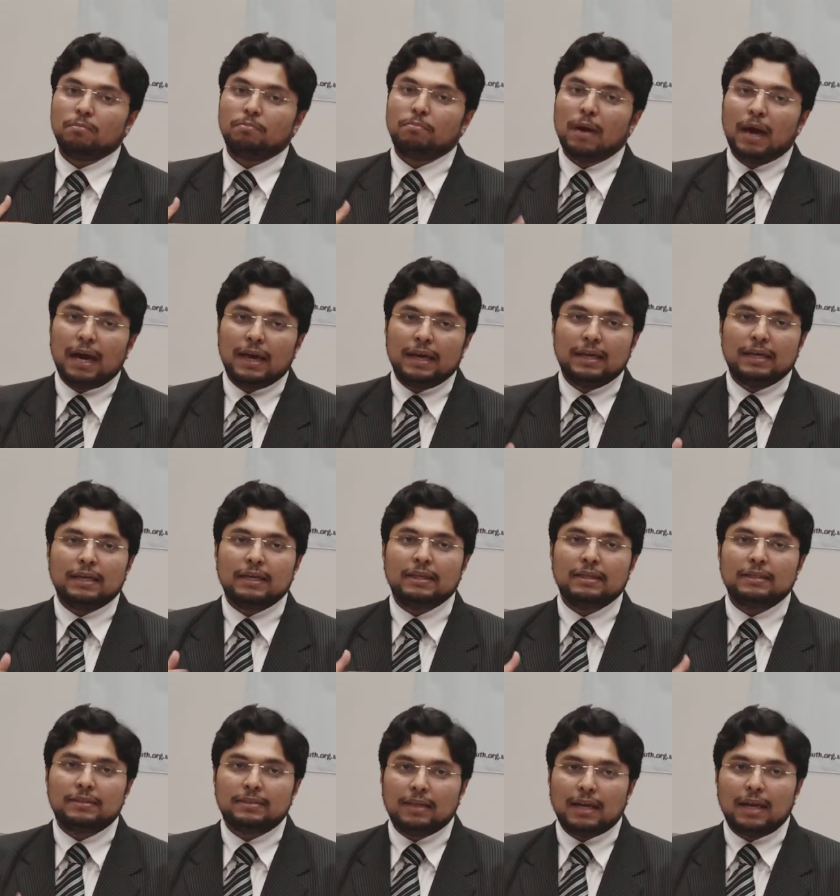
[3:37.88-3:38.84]

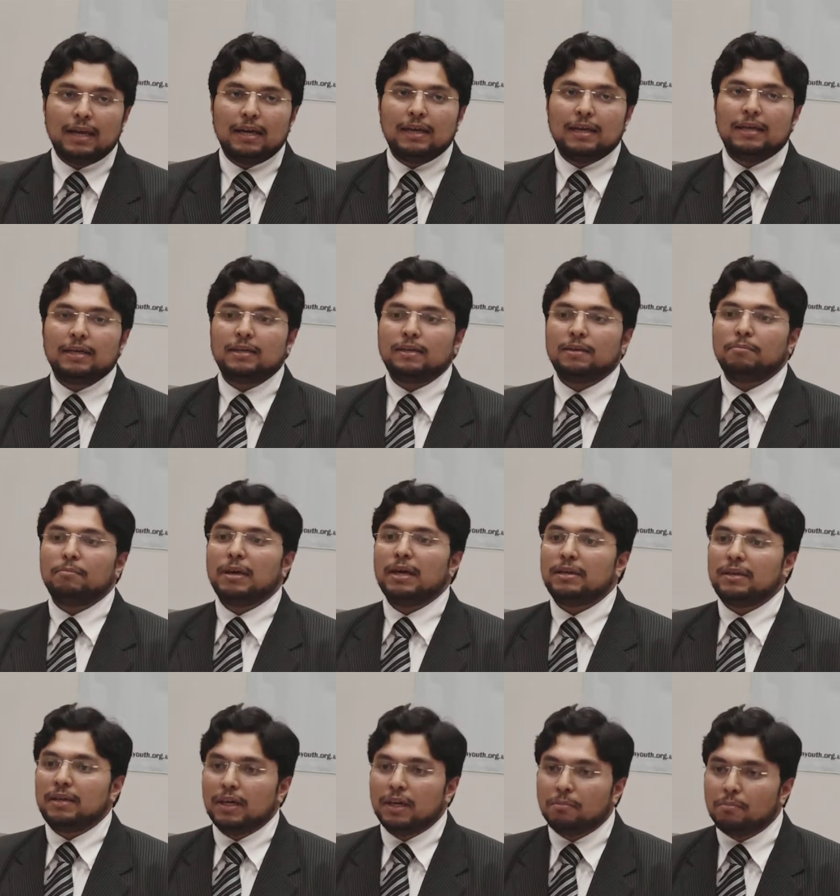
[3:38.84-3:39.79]
buying, selling,
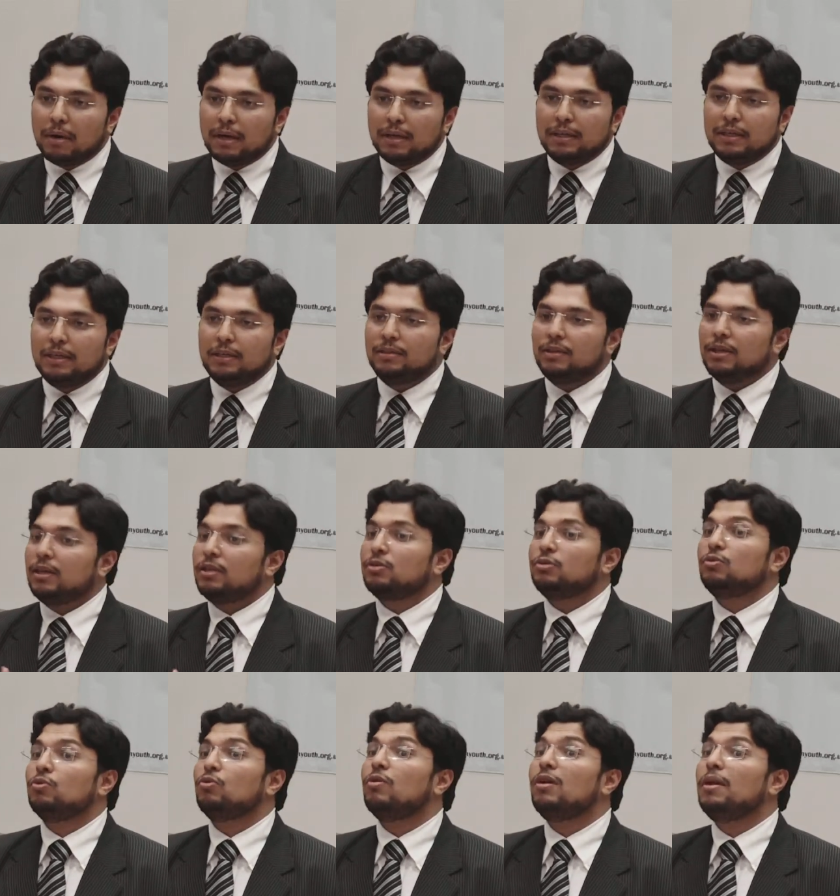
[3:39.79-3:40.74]
making money, there
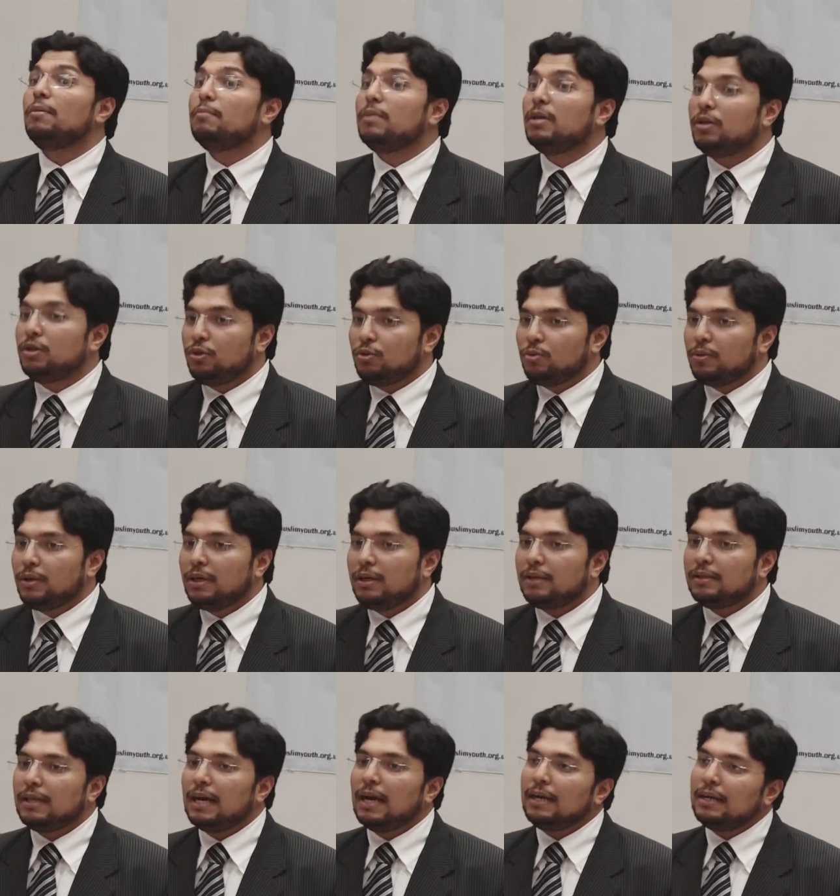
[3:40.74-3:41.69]
is no limit to
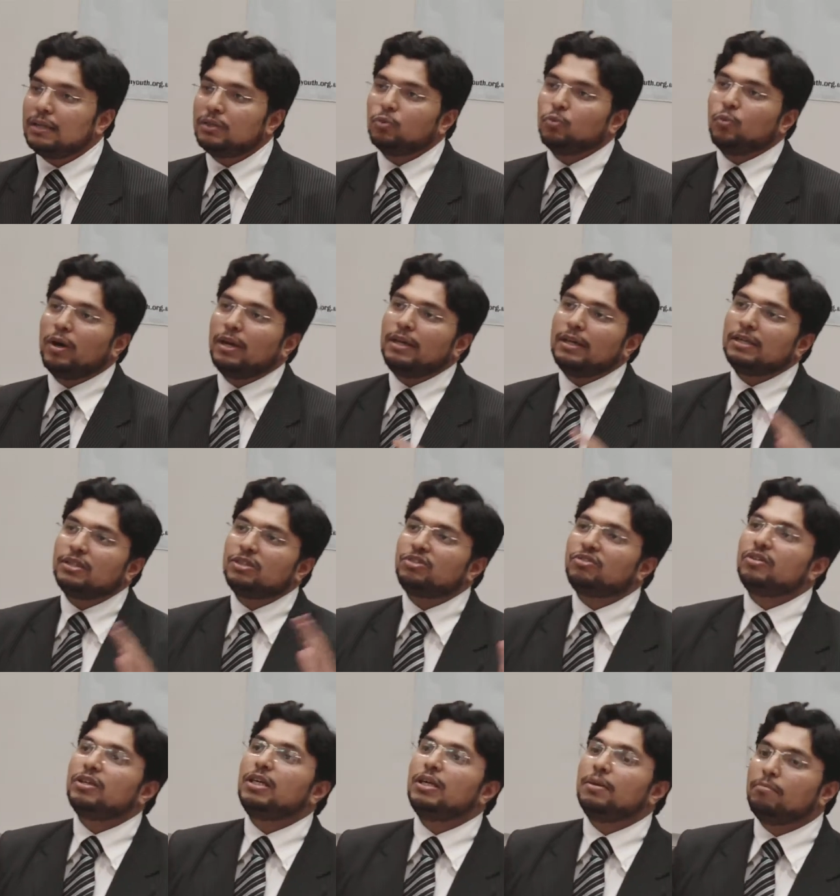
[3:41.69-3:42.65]
it. That is one
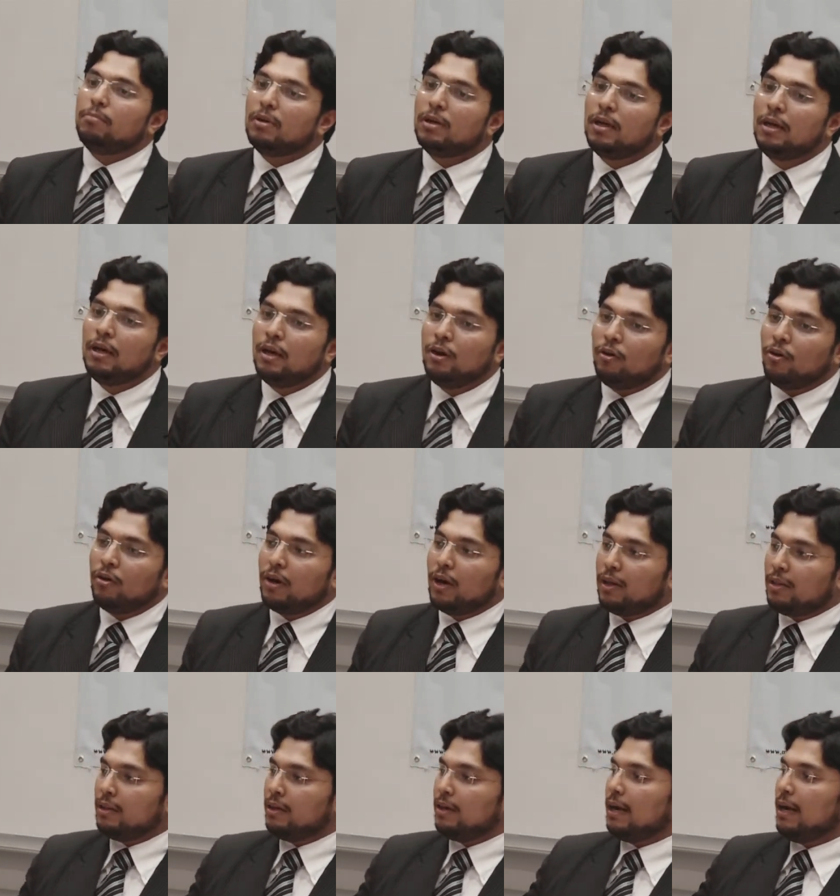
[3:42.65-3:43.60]
extreme. On
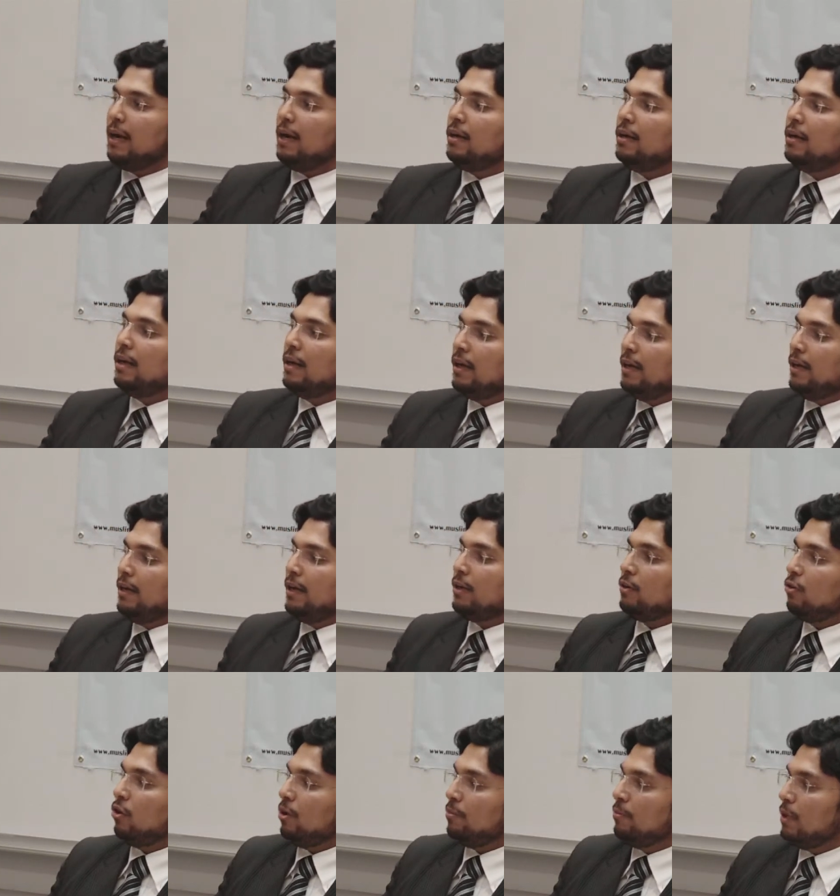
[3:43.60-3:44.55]
the other hand, in
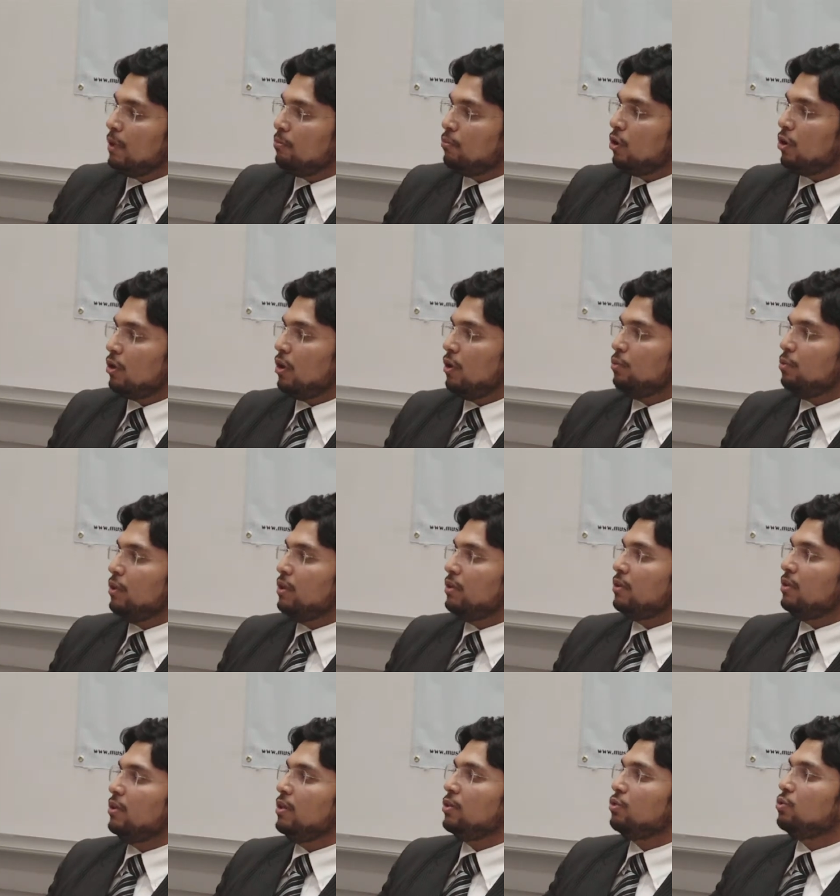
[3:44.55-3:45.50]
economic model, we
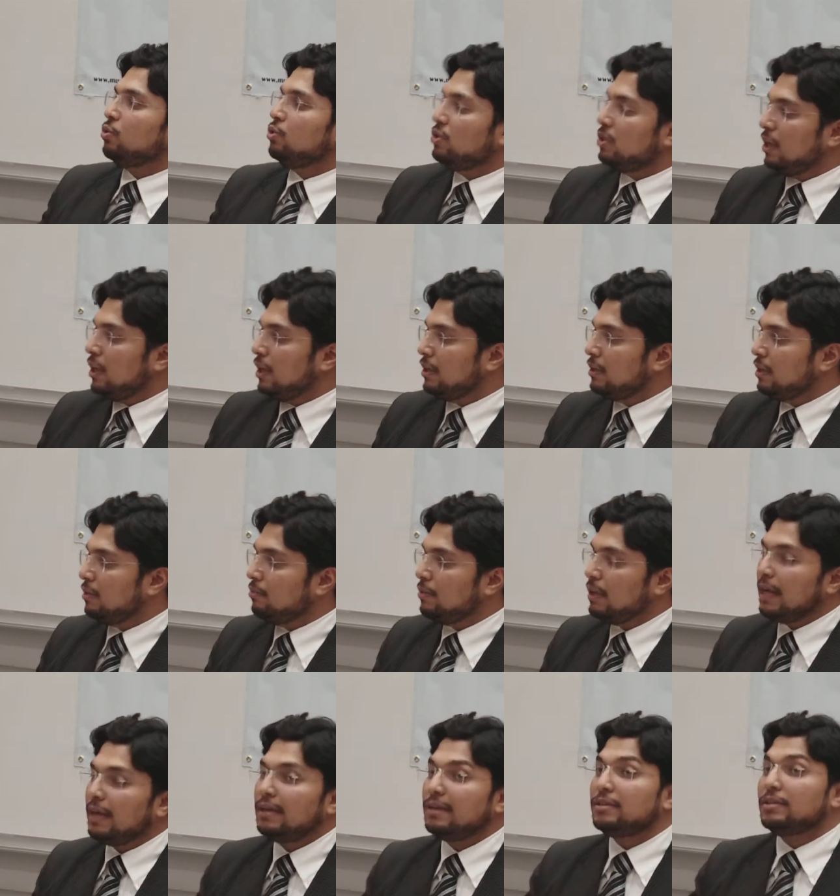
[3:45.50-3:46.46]
see a socialism,
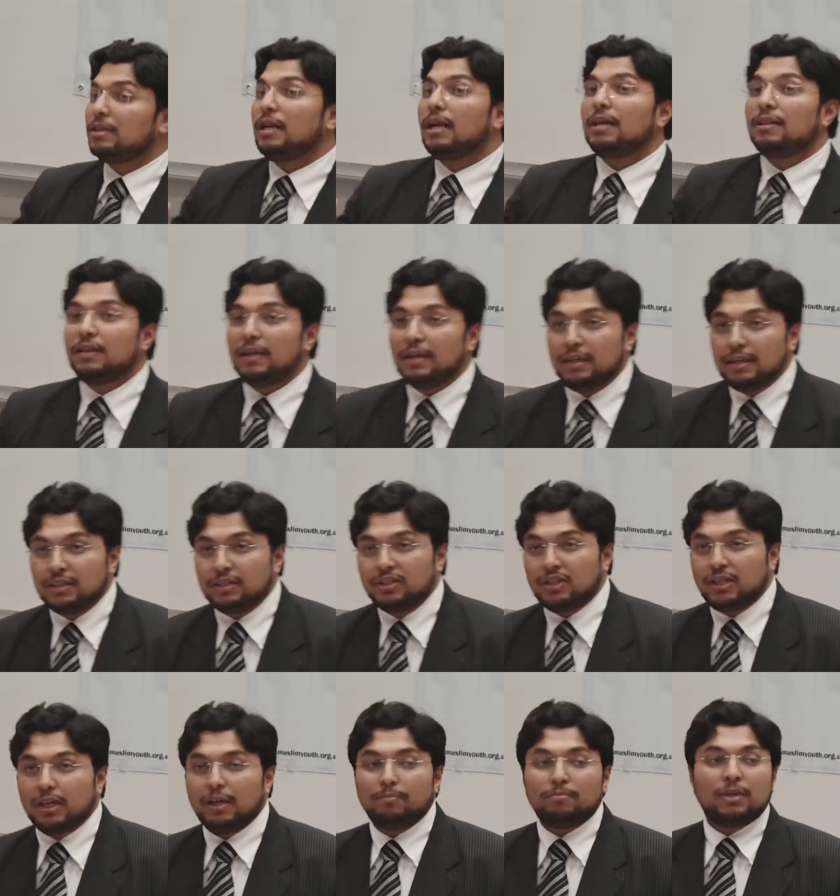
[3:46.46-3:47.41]
that is another
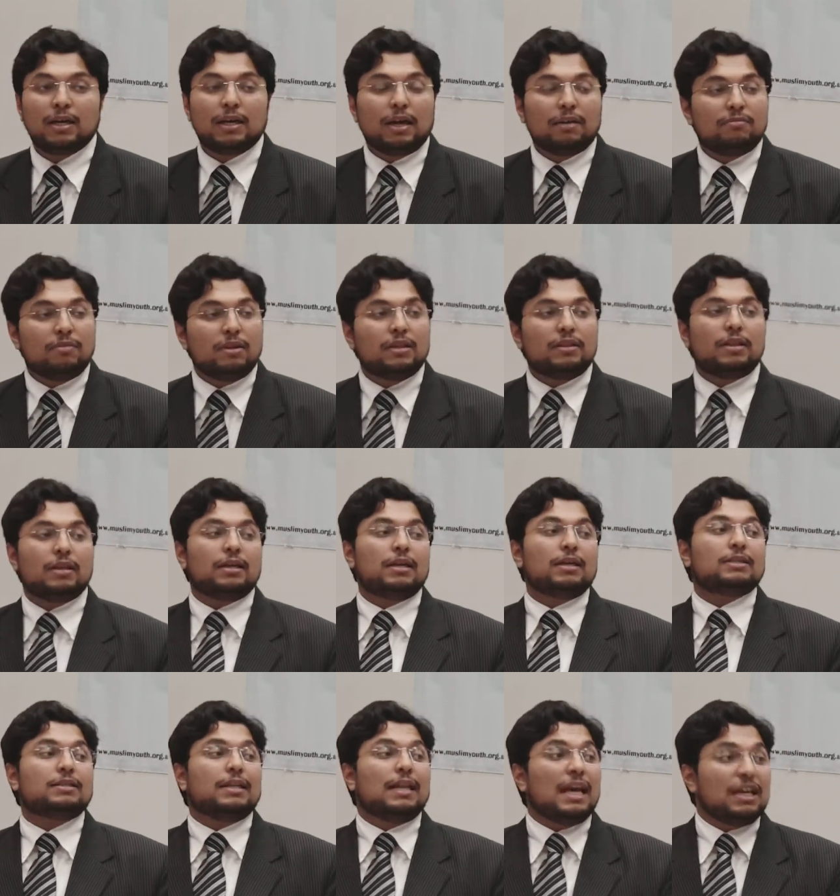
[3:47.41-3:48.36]
extreme, that
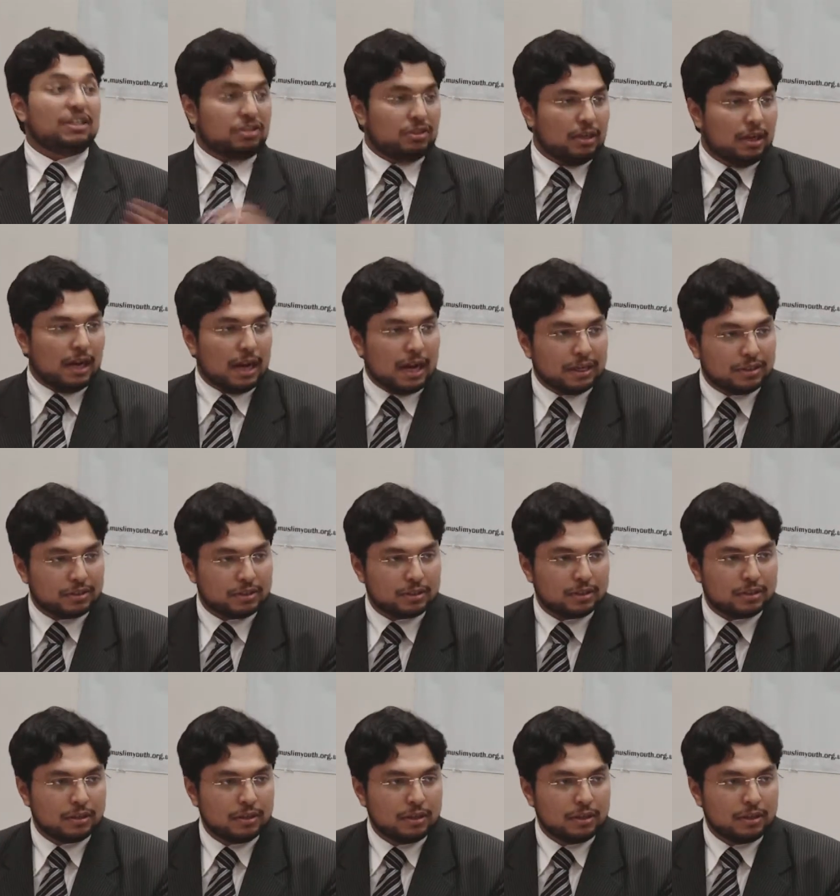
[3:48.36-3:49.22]
everything is nationalized.